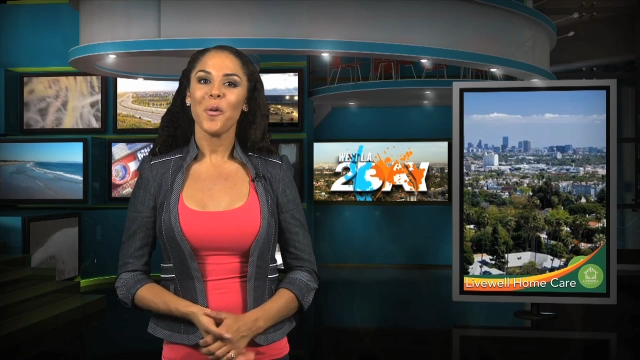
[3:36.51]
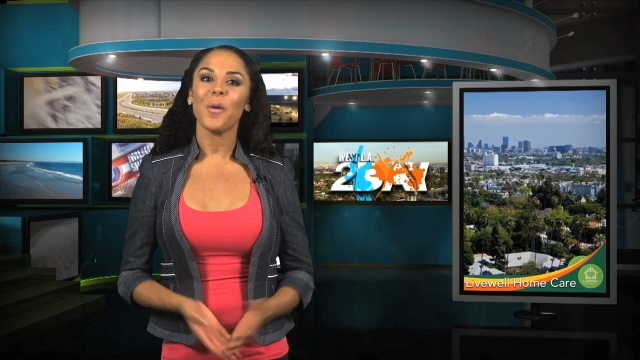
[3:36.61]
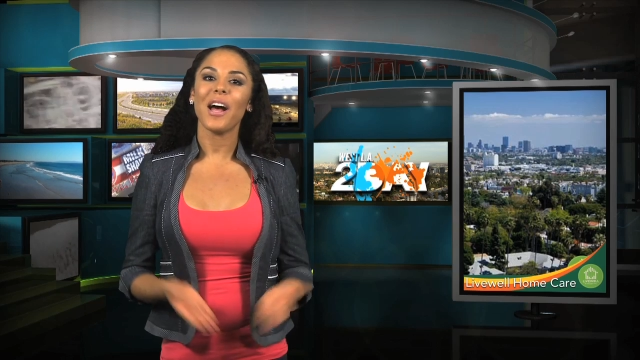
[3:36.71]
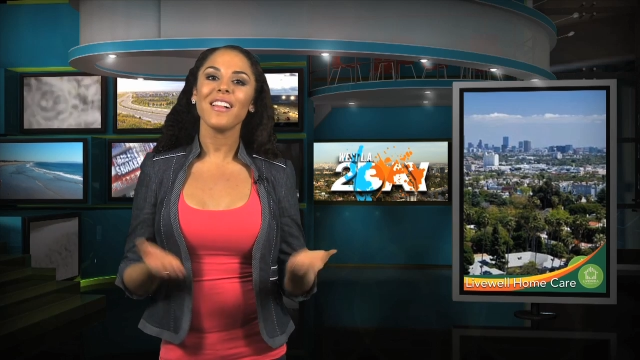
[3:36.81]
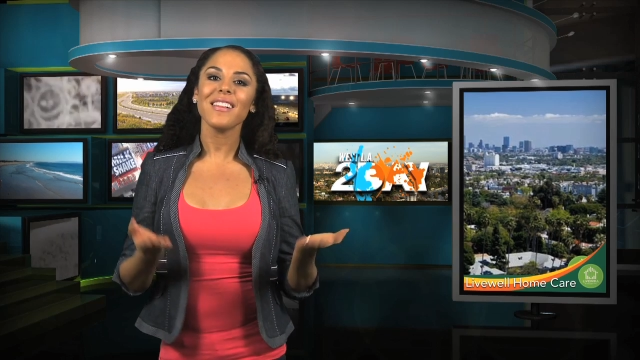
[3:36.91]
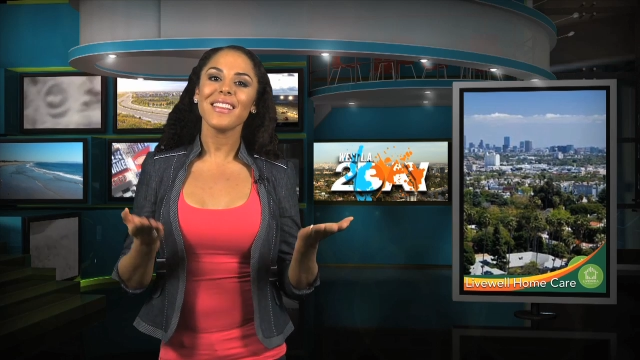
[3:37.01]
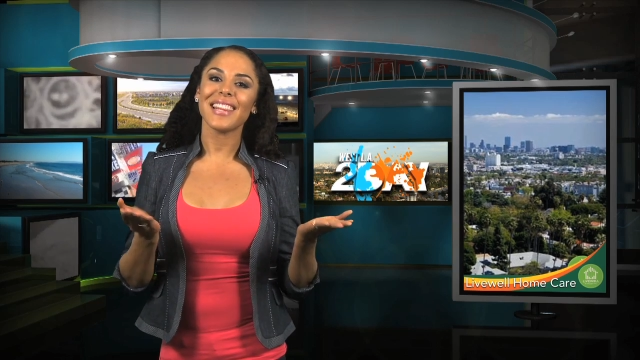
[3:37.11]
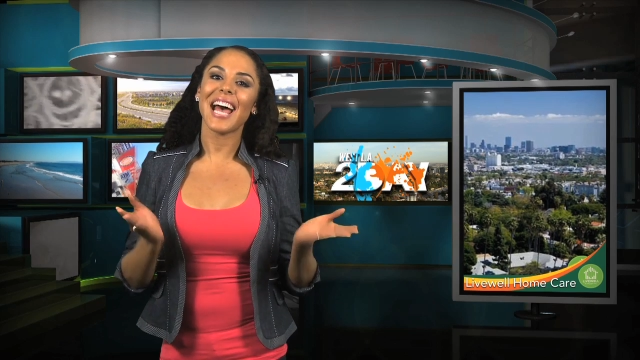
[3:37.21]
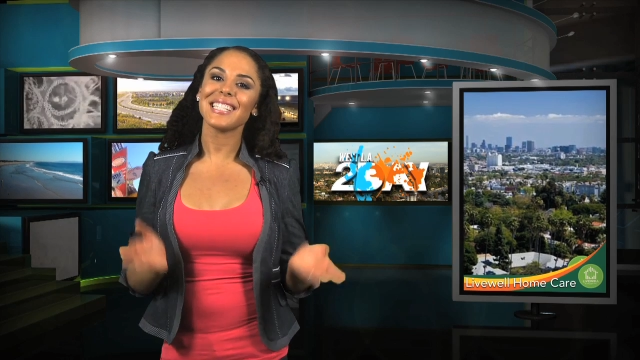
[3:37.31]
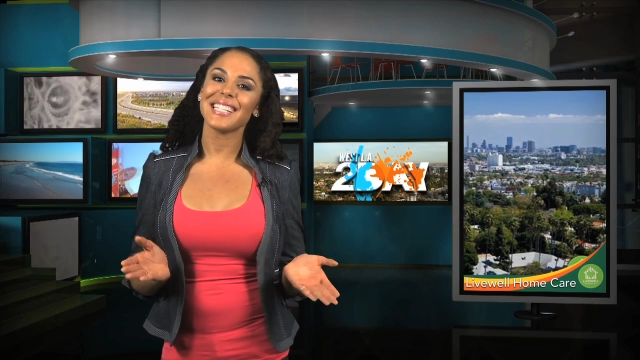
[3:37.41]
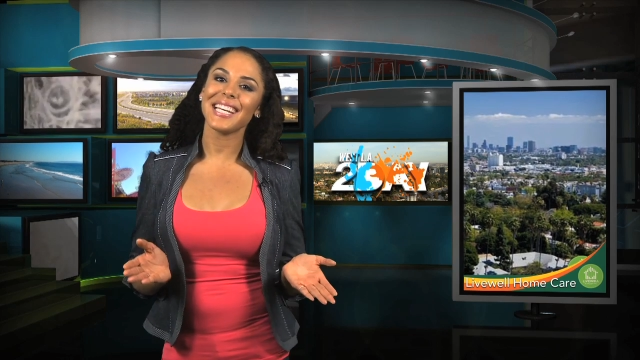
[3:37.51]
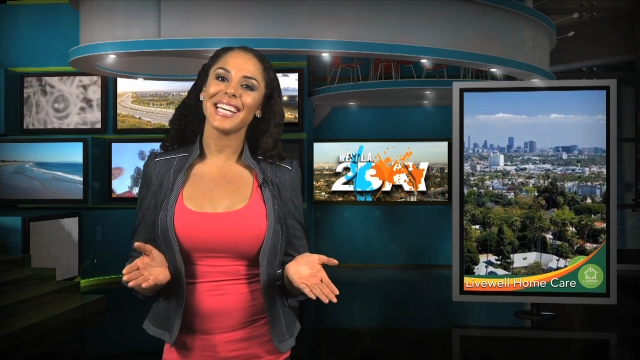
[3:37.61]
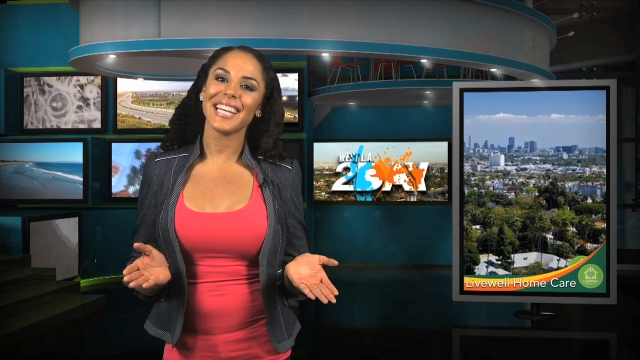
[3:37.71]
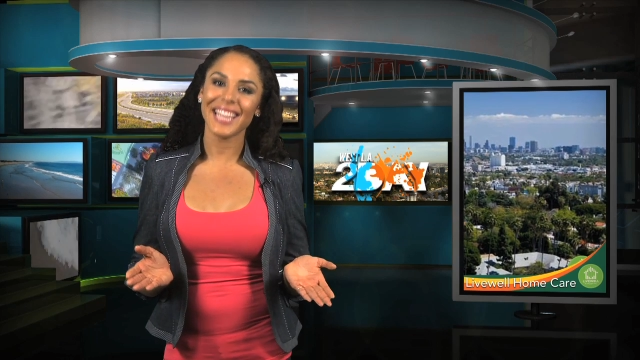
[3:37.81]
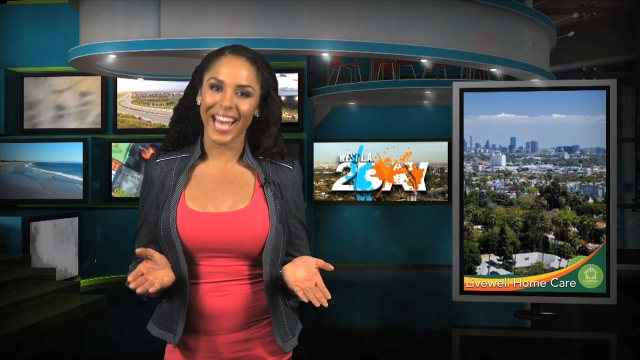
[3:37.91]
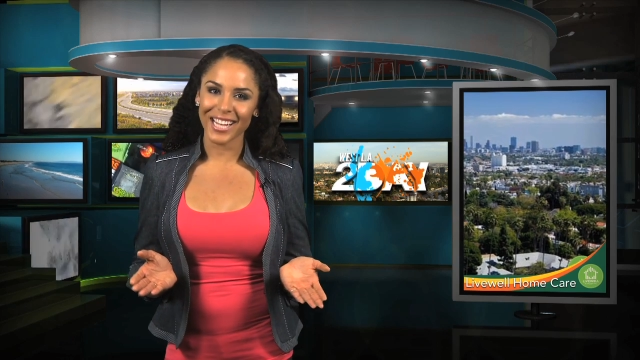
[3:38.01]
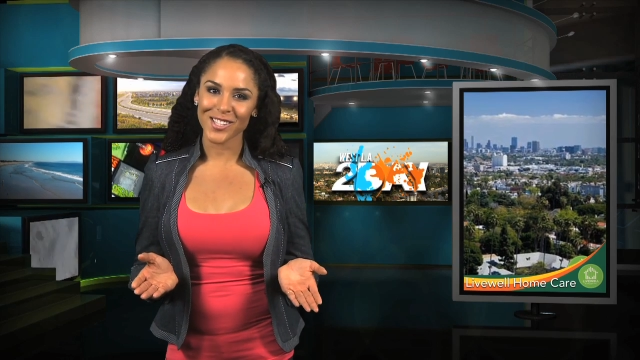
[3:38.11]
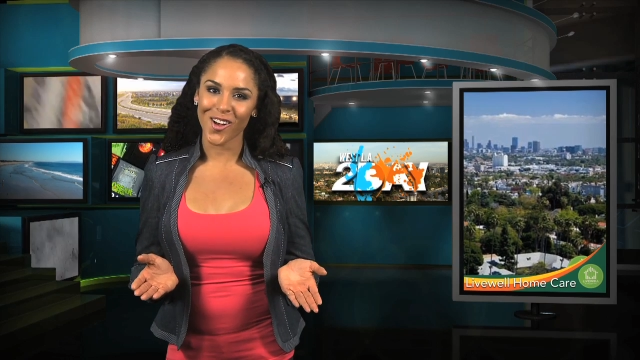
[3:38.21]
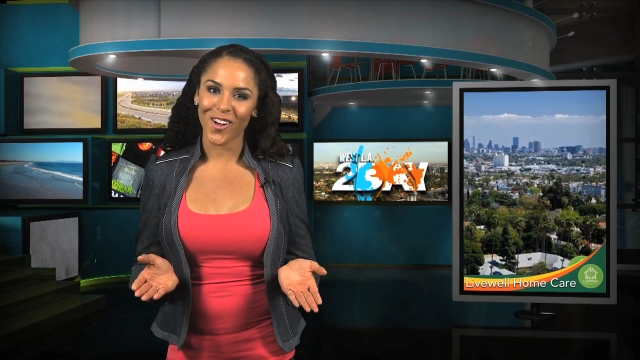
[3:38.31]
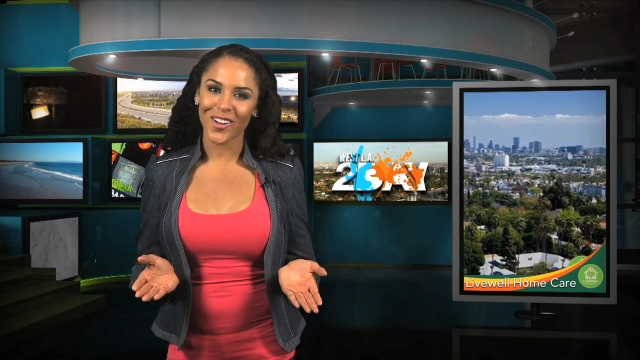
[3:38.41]
Well, that's it and
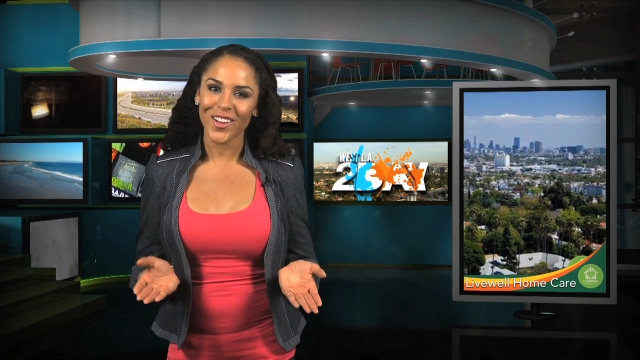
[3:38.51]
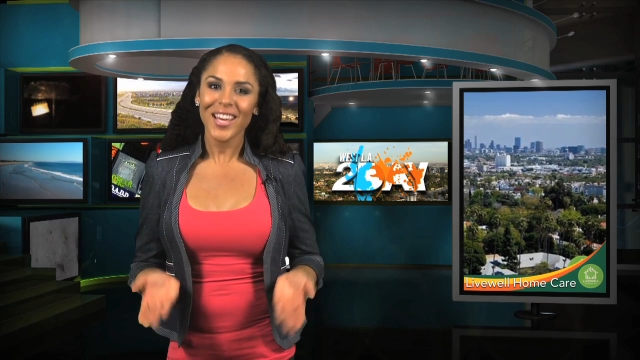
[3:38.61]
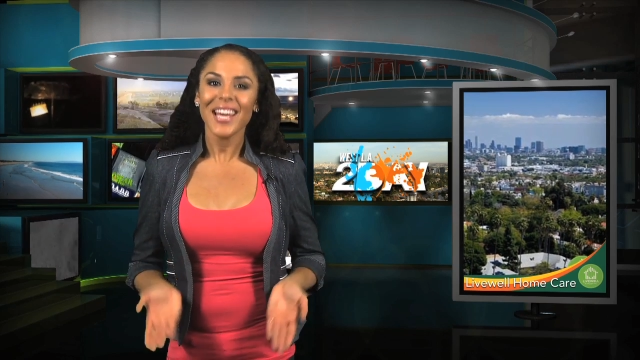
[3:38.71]
that's all.